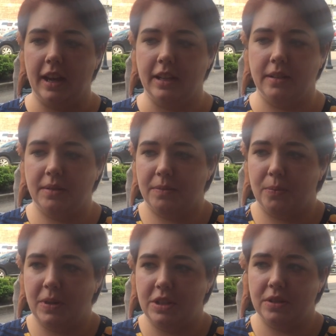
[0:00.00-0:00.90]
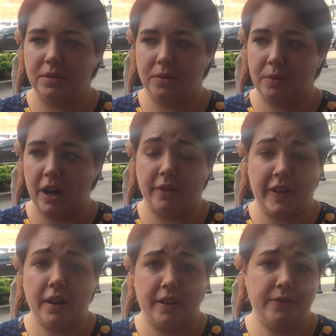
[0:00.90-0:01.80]
And we are
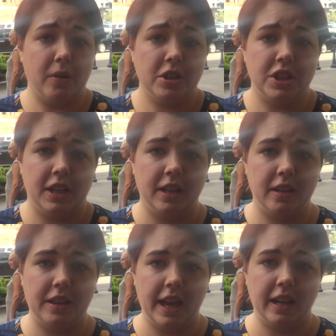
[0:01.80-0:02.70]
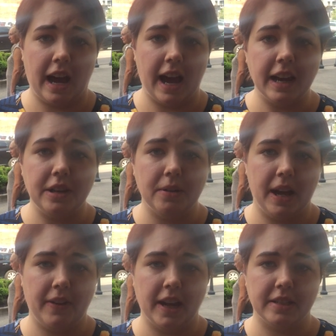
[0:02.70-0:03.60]
very fortunate that I do
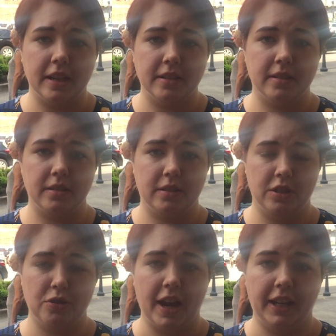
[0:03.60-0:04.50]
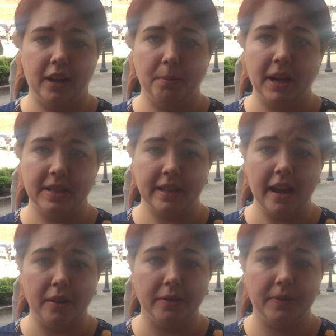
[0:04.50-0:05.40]
have access to TRICARE
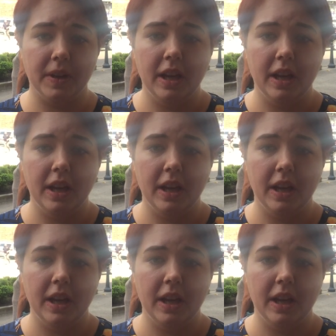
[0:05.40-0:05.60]
myself,